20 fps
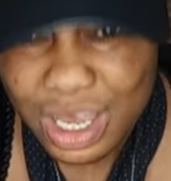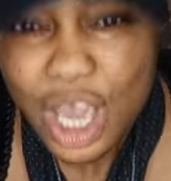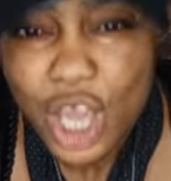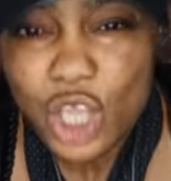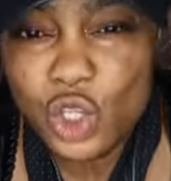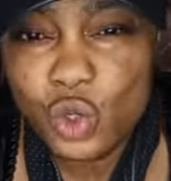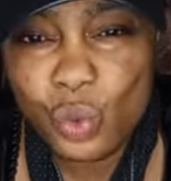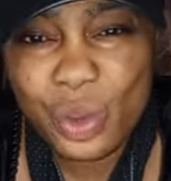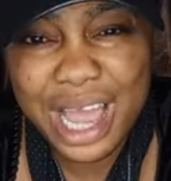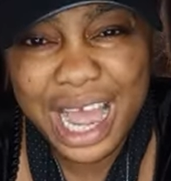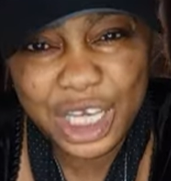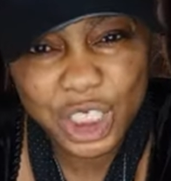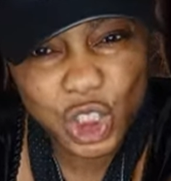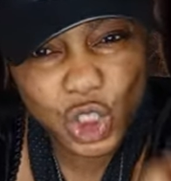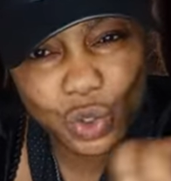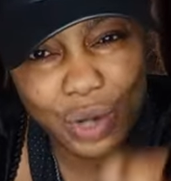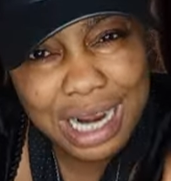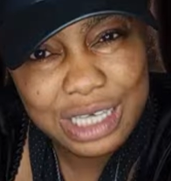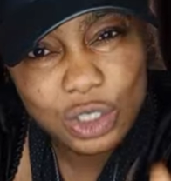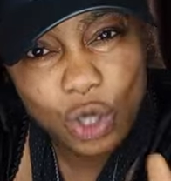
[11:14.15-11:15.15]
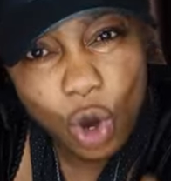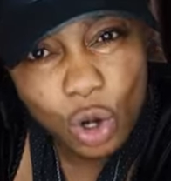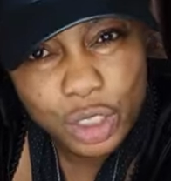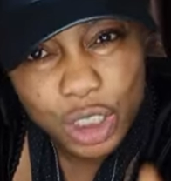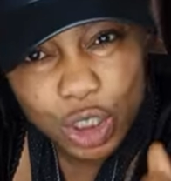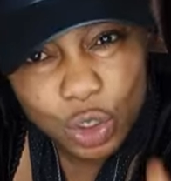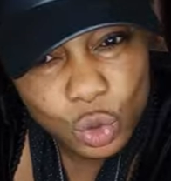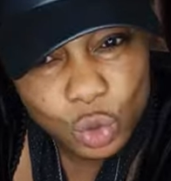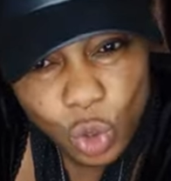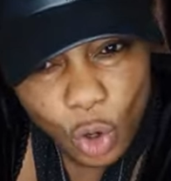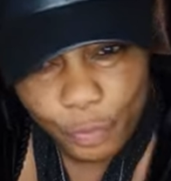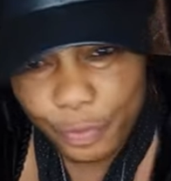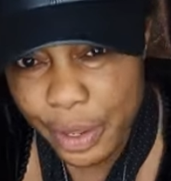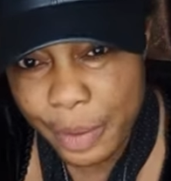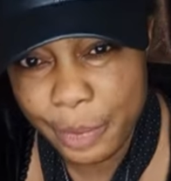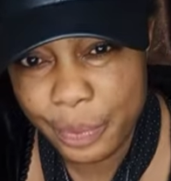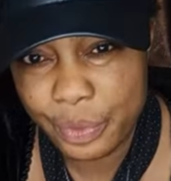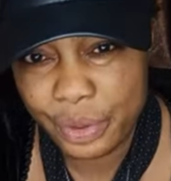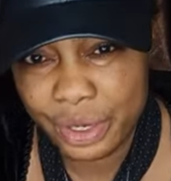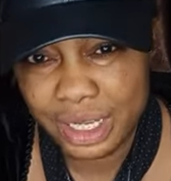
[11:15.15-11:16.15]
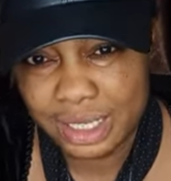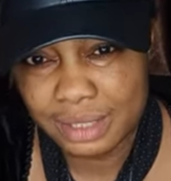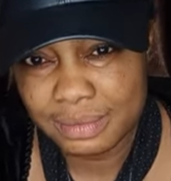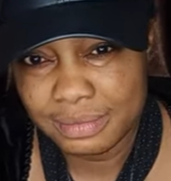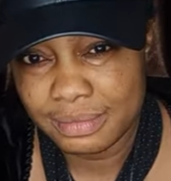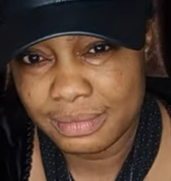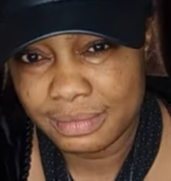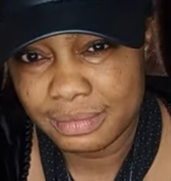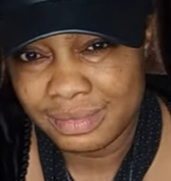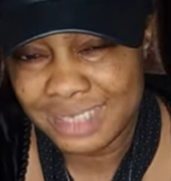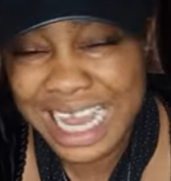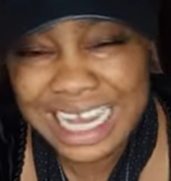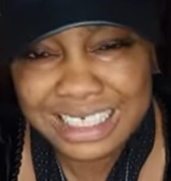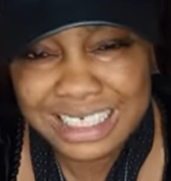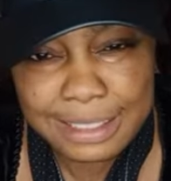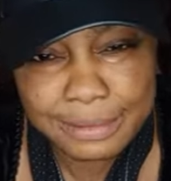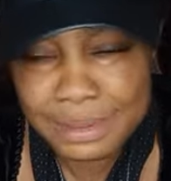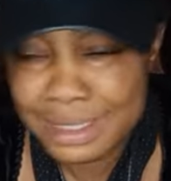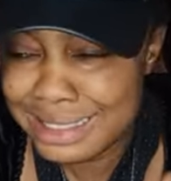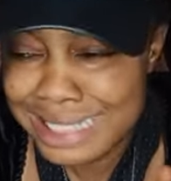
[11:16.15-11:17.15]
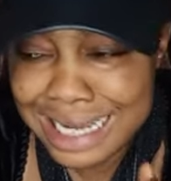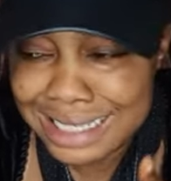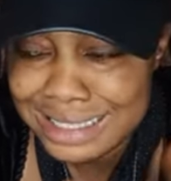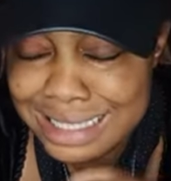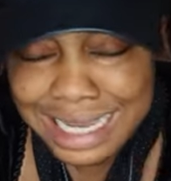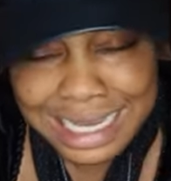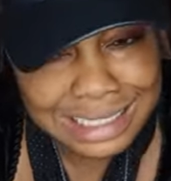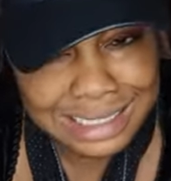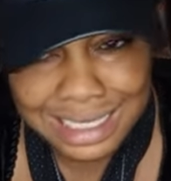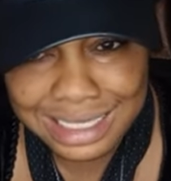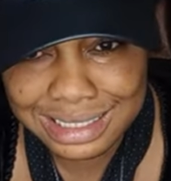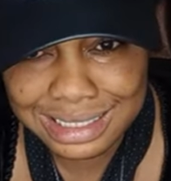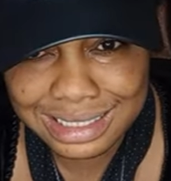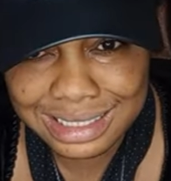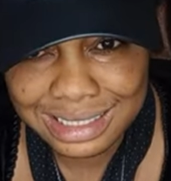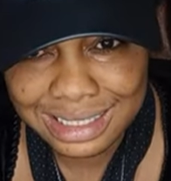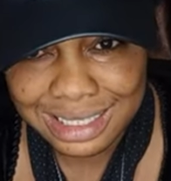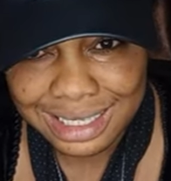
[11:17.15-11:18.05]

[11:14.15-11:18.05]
You will attract all the good of April. That's the essence.